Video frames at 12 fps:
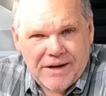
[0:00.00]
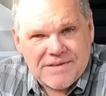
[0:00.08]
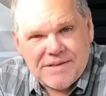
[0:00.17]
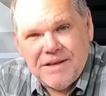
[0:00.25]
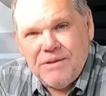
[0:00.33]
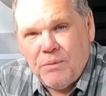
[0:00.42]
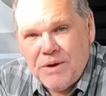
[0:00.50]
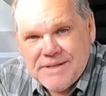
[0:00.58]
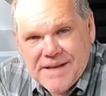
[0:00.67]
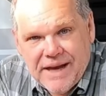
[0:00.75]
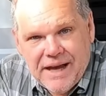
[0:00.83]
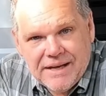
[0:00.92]
honestly, the
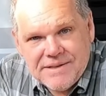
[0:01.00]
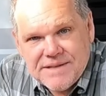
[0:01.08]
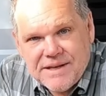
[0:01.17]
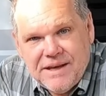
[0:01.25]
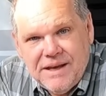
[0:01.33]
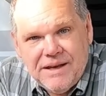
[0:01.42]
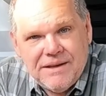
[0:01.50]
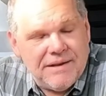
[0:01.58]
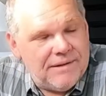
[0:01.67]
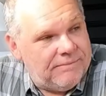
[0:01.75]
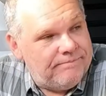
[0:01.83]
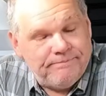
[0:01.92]
ones I had as a kid,
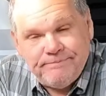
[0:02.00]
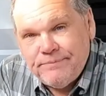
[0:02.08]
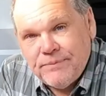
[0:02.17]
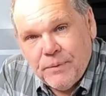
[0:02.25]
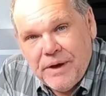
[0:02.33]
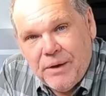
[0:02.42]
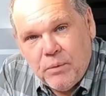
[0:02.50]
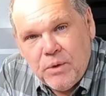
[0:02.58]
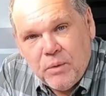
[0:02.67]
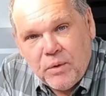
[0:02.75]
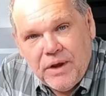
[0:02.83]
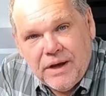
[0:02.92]
well,
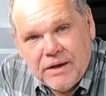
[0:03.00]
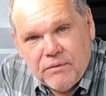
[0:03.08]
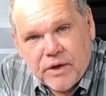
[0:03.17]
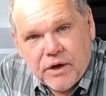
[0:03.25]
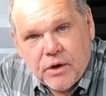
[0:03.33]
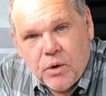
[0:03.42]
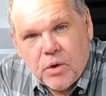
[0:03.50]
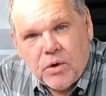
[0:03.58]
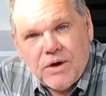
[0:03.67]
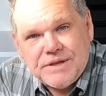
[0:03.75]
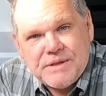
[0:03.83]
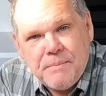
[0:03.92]
we were lucky if we could go
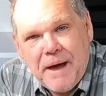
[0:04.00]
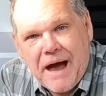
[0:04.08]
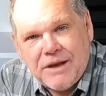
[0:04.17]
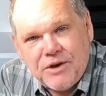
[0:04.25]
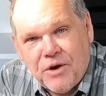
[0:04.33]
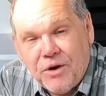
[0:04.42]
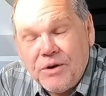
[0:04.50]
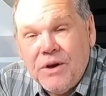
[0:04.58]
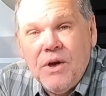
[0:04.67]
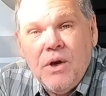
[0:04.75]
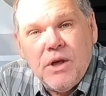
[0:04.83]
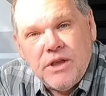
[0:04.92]
across the backyard.
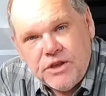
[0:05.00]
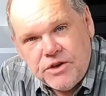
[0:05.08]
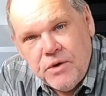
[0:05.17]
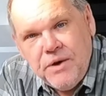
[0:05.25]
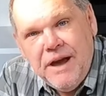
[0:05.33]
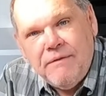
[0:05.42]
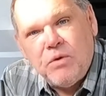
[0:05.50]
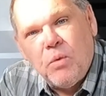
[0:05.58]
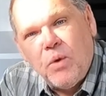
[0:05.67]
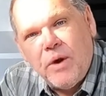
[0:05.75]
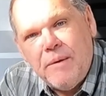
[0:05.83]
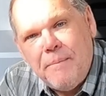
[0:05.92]
You don't have to
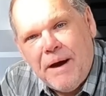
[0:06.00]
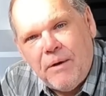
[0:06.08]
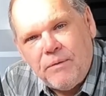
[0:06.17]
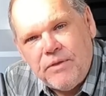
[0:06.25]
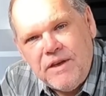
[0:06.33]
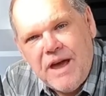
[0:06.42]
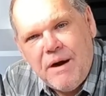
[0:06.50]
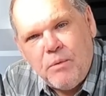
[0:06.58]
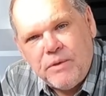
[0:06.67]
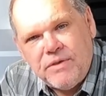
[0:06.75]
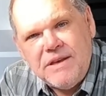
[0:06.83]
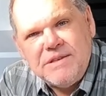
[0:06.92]
worry about that
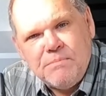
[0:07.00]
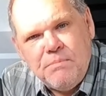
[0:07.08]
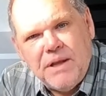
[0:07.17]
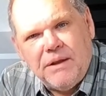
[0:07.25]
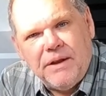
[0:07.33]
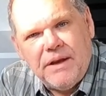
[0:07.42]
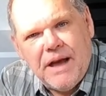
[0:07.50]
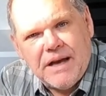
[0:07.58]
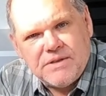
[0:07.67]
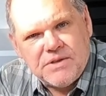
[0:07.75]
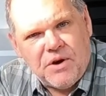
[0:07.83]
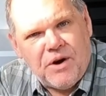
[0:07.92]
with these Midland
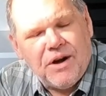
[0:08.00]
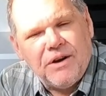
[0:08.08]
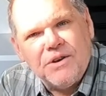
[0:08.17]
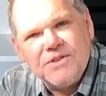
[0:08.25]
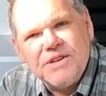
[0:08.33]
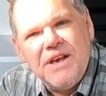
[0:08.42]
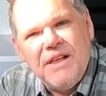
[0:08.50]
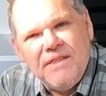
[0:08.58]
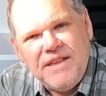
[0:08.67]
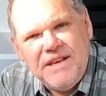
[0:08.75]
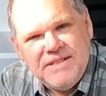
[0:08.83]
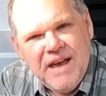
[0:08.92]
XTalkers.
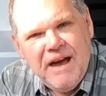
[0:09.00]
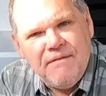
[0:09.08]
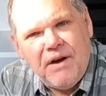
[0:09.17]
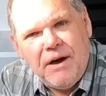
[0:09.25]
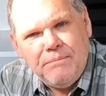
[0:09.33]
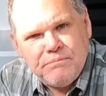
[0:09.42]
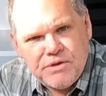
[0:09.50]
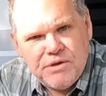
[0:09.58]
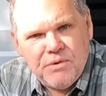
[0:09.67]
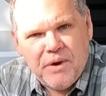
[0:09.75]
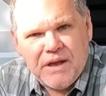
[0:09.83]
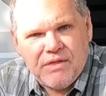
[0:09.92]
These have up
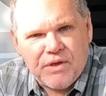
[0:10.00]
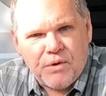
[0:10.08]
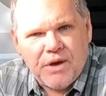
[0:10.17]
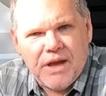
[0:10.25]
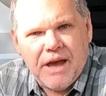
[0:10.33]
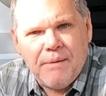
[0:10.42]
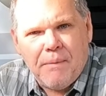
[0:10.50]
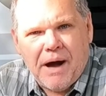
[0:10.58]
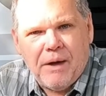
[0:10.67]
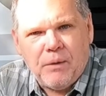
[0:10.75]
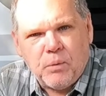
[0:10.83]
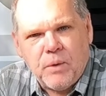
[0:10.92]
to a 38
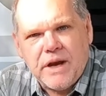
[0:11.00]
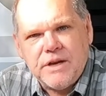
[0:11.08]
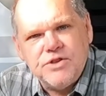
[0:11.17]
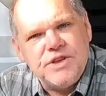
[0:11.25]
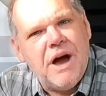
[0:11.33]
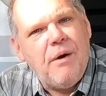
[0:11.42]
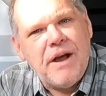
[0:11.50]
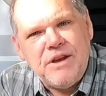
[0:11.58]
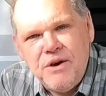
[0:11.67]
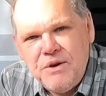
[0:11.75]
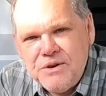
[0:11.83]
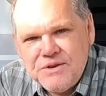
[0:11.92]
mile range. Now, I
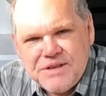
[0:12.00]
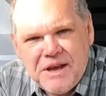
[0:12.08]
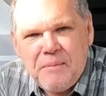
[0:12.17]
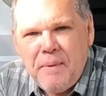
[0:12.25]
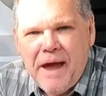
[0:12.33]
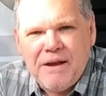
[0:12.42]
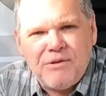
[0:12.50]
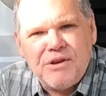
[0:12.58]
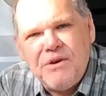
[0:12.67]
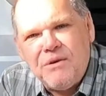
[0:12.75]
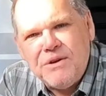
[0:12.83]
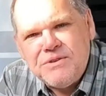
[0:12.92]
know you're saying,
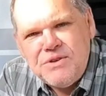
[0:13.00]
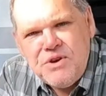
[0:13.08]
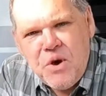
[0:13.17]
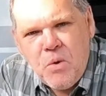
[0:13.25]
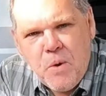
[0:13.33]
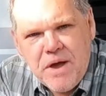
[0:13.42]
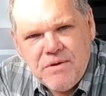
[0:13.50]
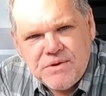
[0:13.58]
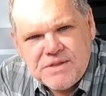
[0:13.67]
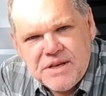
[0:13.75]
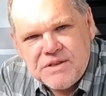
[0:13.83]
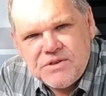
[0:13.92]
Patrick, there is no way
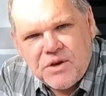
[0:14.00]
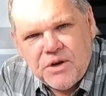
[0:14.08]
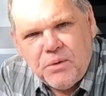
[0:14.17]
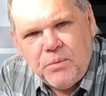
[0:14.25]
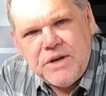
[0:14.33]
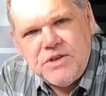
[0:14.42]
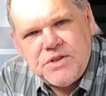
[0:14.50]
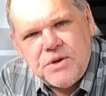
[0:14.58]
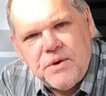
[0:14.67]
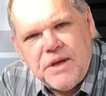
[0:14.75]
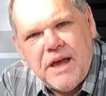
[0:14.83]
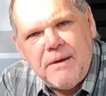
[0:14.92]
those things are gonna reach
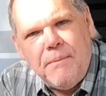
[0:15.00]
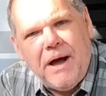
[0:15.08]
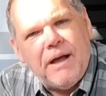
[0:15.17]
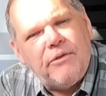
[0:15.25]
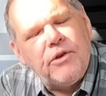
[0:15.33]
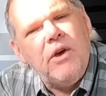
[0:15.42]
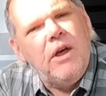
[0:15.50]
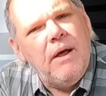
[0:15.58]
38 miles.